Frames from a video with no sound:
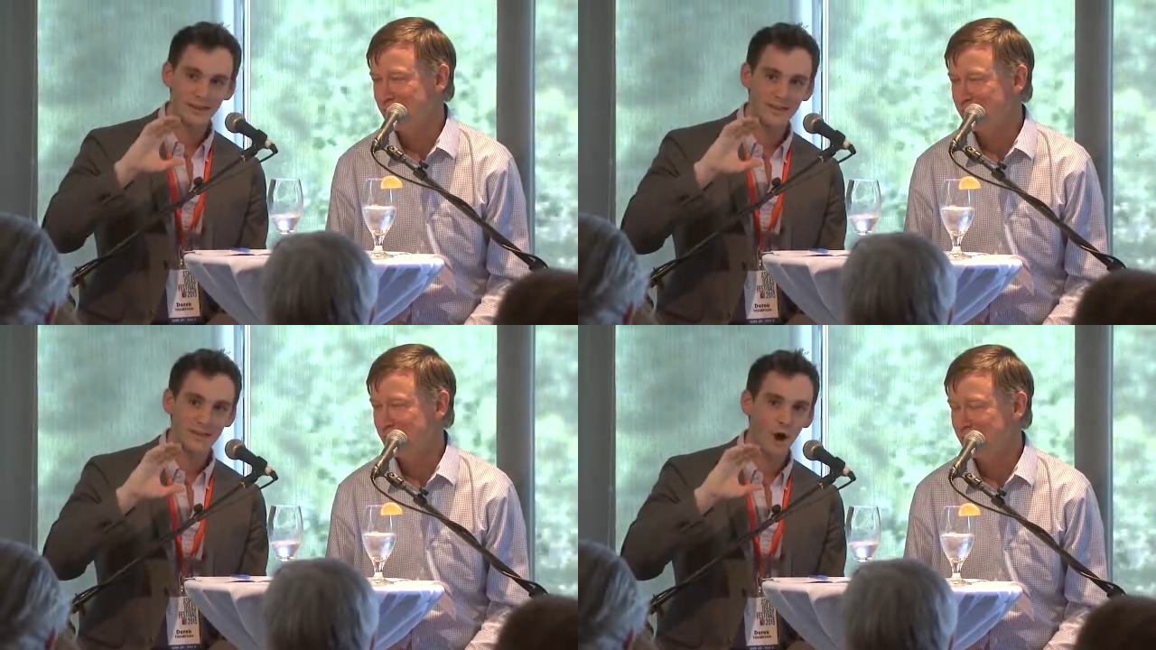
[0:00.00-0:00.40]

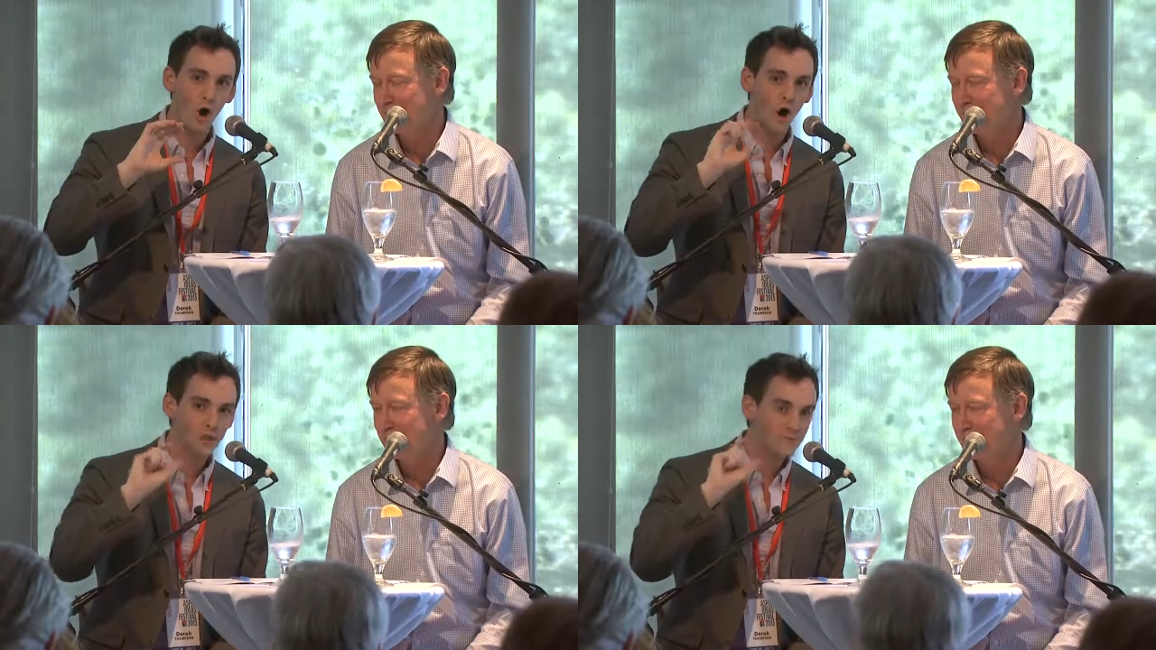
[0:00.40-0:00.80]
Speaker 1: the,
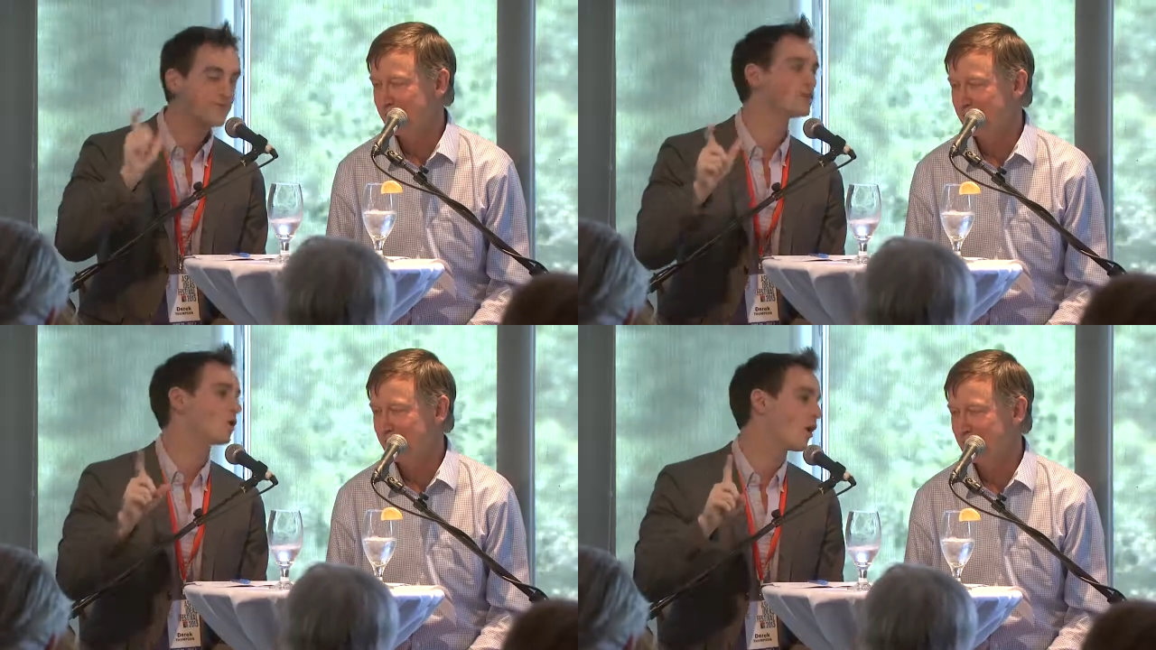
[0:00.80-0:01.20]
au- the
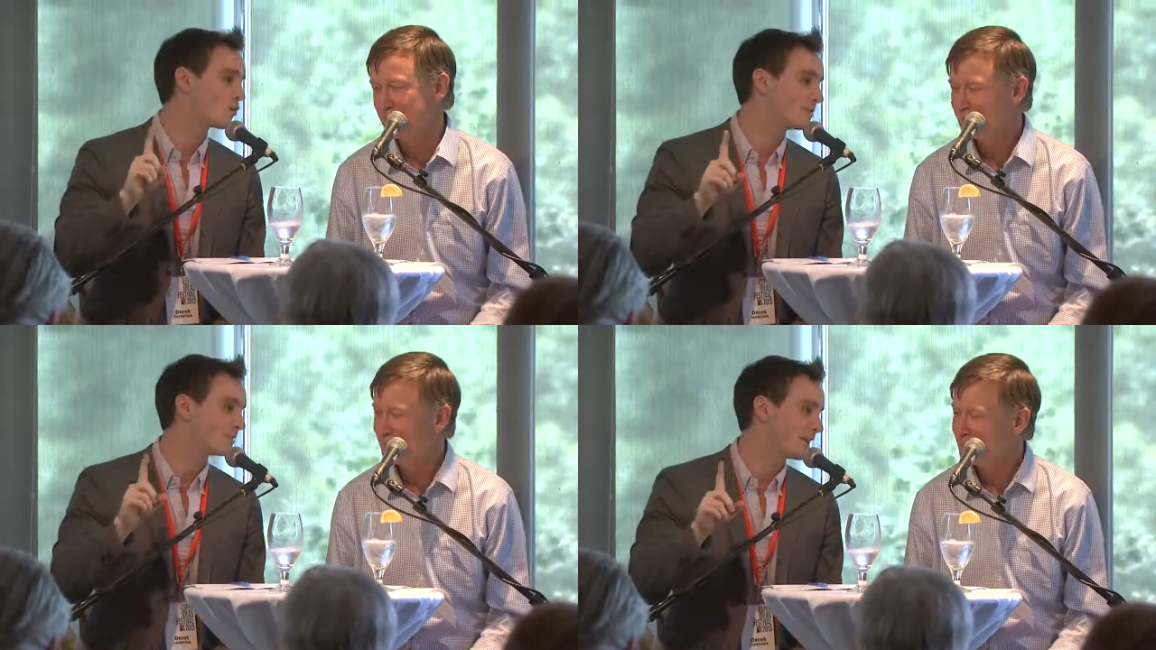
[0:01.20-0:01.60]
first
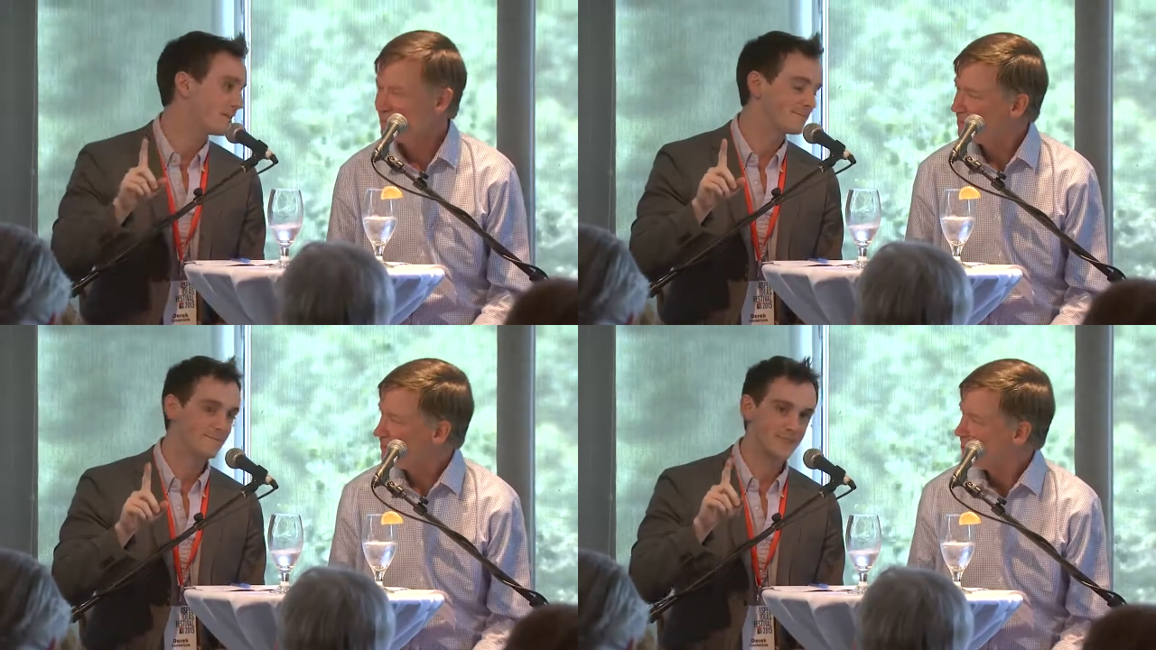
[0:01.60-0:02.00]

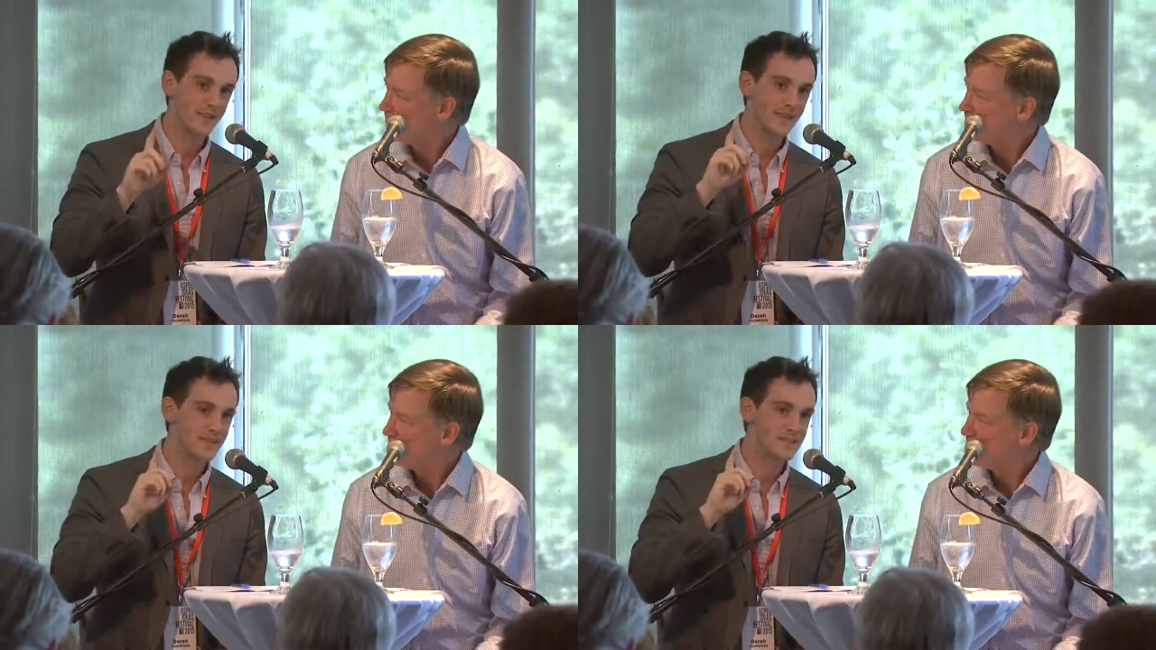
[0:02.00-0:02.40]
autocomplete
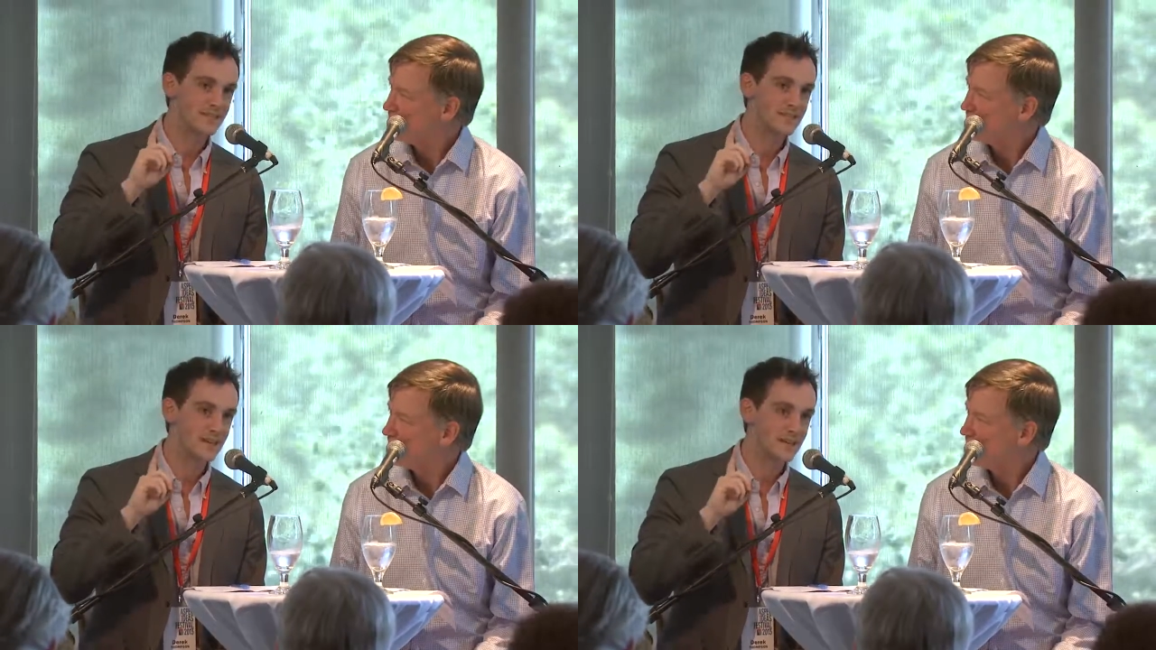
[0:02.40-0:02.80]

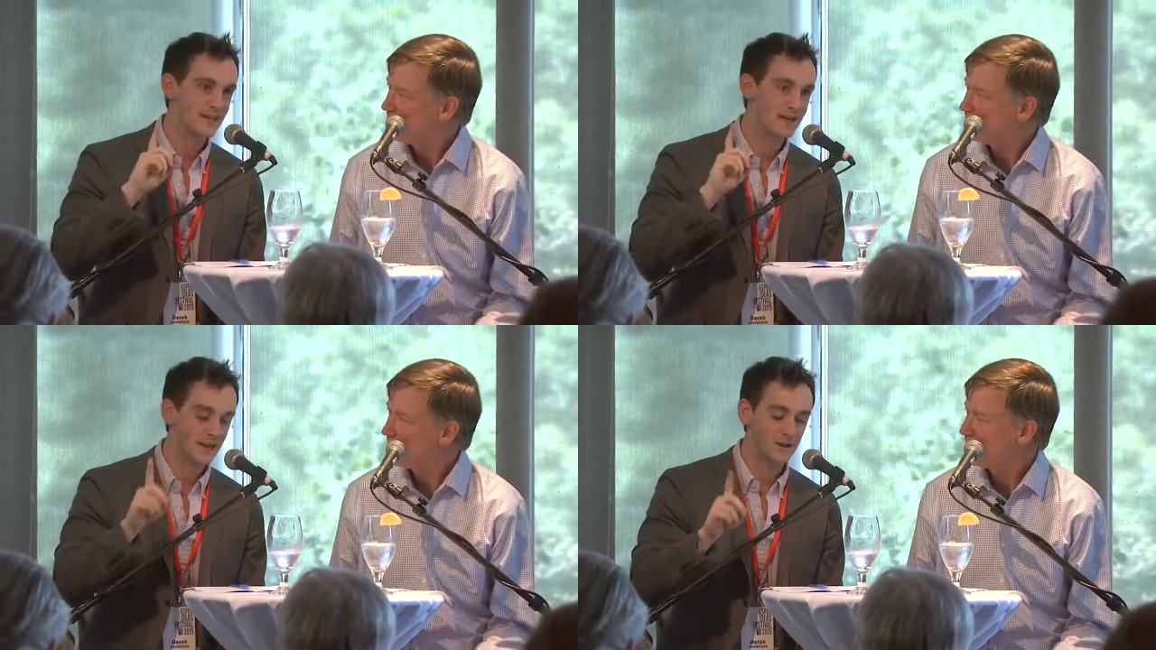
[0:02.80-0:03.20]
is
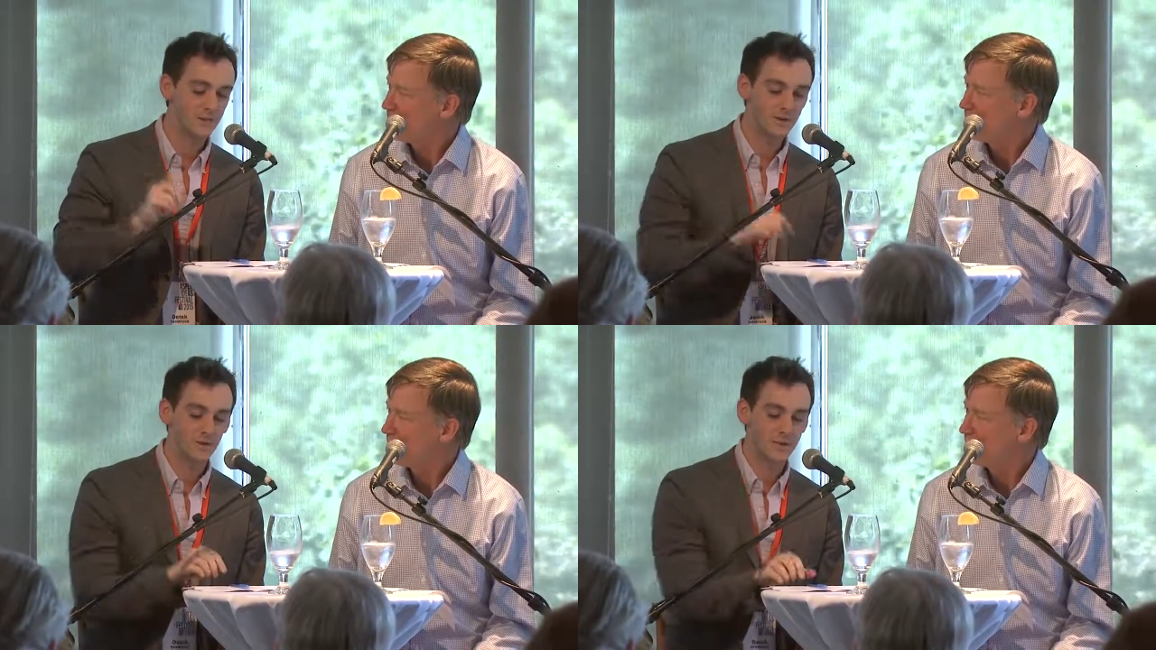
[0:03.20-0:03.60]

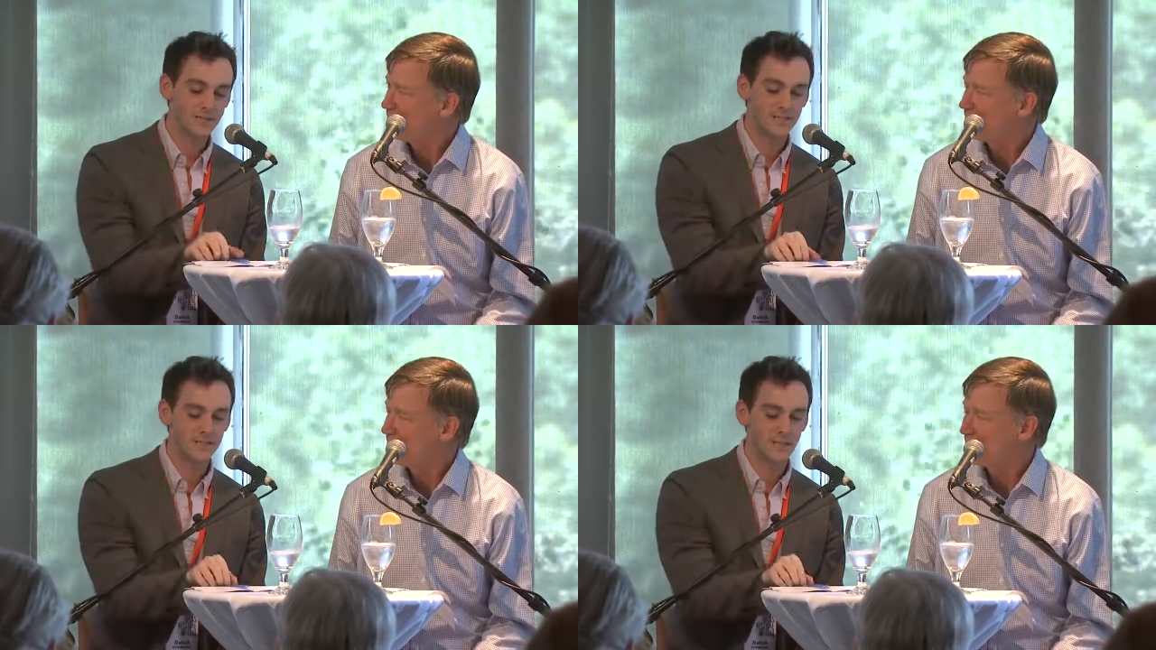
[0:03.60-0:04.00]
Hickenlooper
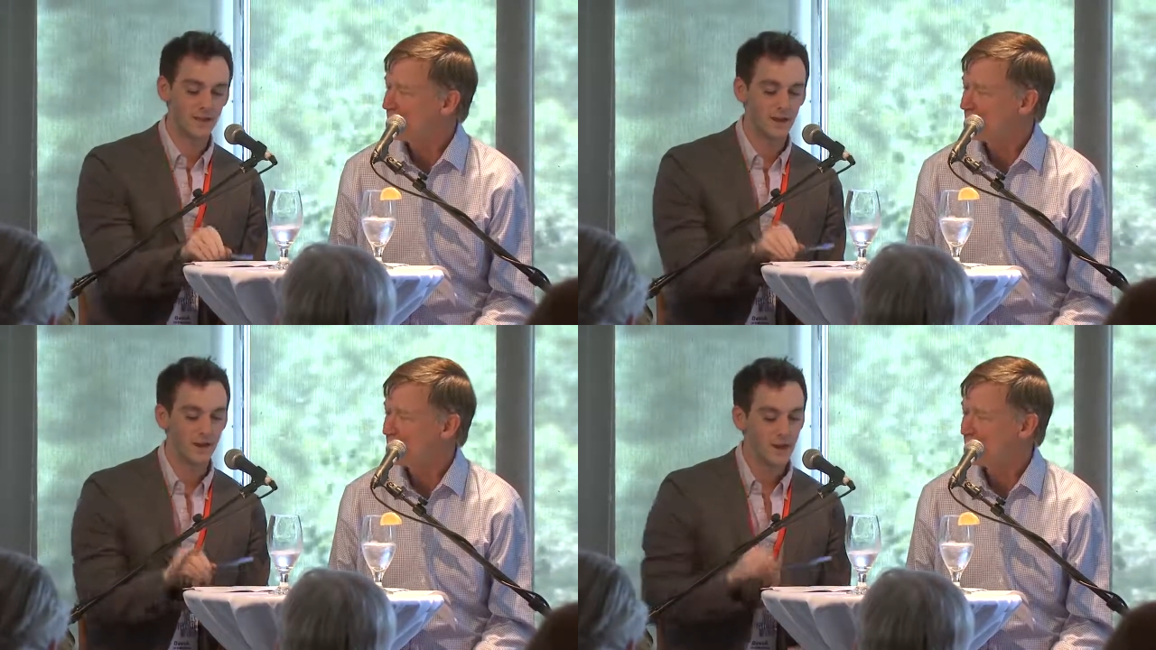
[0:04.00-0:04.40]

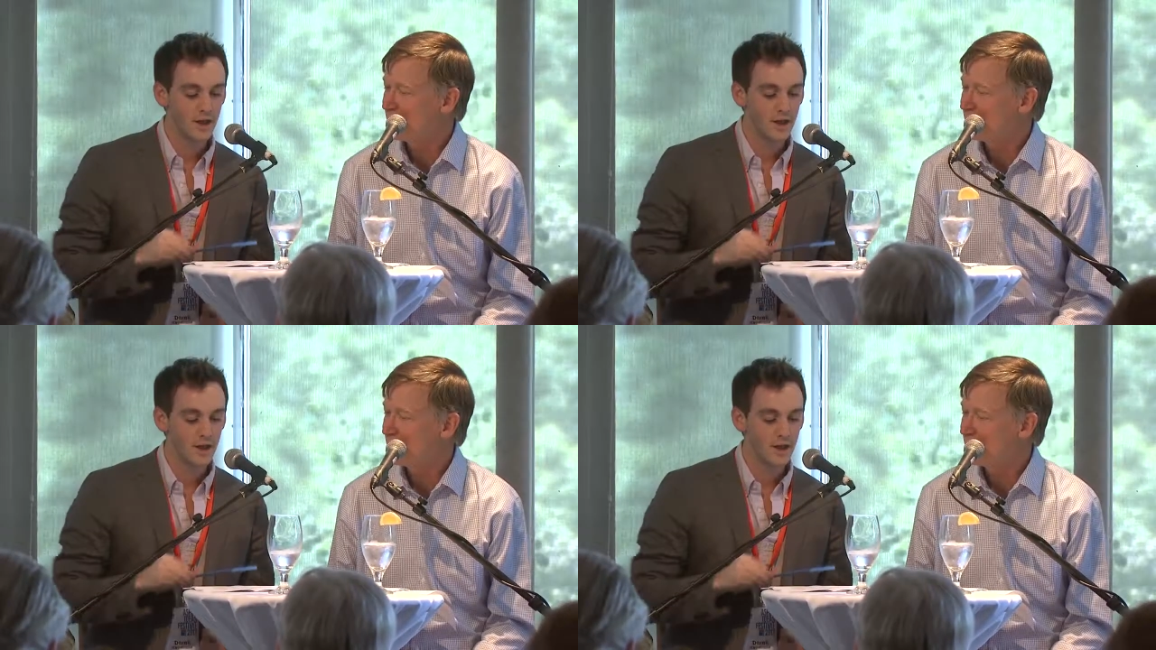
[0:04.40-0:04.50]
2016.